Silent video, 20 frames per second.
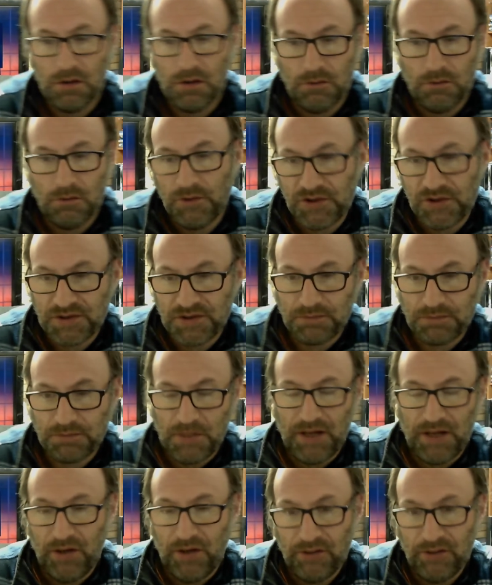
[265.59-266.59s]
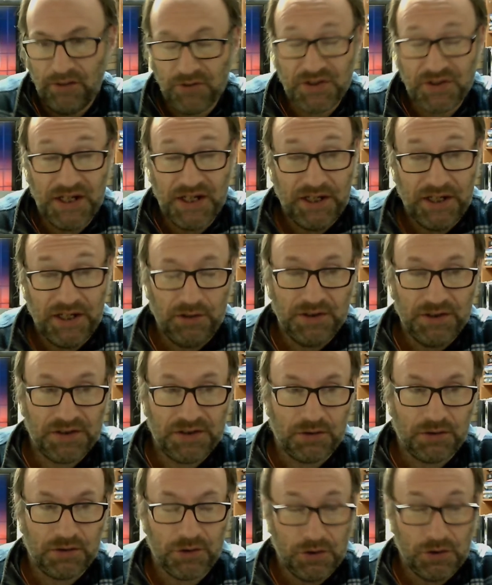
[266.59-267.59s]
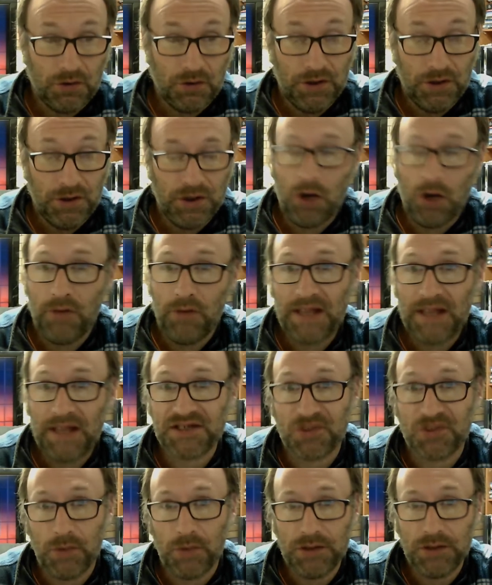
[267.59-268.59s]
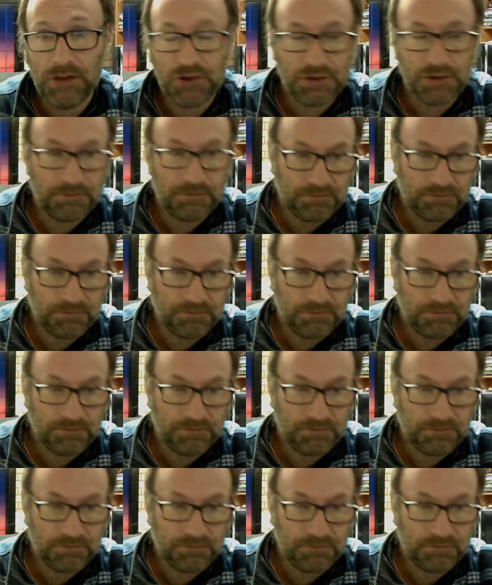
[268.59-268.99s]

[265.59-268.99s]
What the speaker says: which is utterly ridiculous. I know that switch.